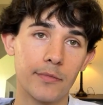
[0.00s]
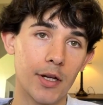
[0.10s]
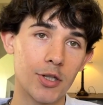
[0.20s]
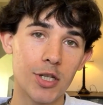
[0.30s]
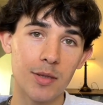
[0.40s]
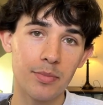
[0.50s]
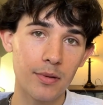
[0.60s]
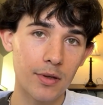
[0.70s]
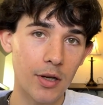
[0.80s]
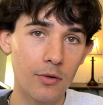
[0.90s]
They're cheap,
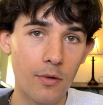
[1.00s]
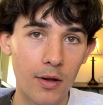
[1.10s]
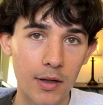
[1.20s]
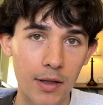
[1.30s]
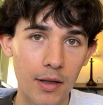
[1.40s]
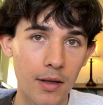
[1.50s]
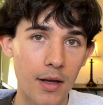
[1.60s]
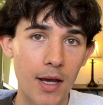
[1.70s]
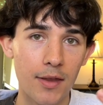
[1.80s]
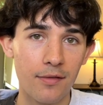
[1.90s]
good quality,
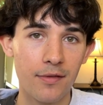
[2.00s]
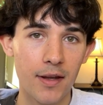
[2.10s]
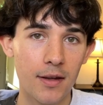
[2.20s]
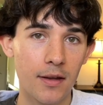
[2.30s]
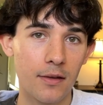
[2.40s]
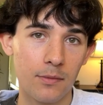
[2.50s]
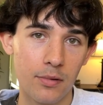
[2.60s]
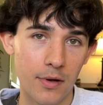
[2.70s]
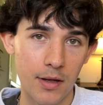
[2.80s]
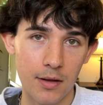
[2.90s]
and the fit is
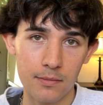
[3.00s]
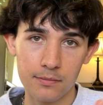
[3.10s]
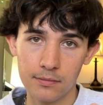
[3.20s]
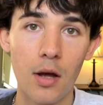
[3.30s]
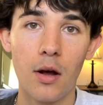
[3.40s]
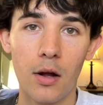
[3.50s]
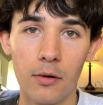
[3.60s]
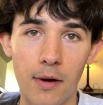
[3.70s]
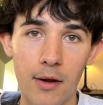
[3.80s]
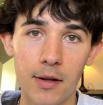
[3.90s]
pretty good. All
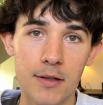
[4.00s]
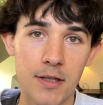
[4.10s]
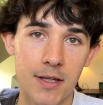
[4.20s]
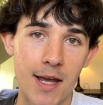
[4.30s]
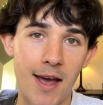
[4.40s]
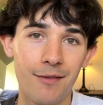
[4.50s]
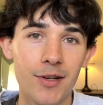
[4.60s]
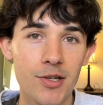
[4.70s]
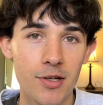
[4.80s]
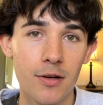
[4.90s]
around, it's just an
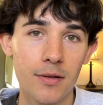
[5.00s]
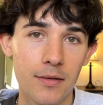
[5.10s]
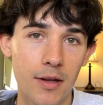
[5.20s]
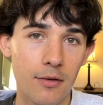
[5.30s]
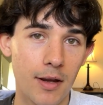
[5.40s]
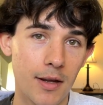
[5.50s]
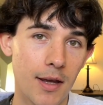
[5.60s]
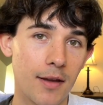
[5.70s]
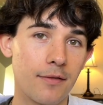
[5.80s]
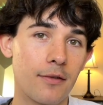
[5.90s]
average shirt that you can
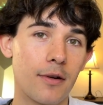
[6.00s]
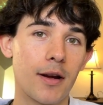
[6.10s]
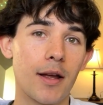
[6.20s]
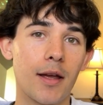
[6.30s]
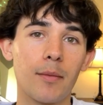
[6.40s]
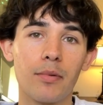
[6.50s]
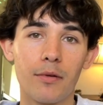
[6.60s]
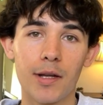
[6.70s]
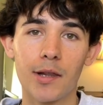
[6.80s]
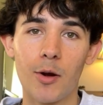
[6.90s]
get for a
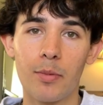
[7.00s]
pretty low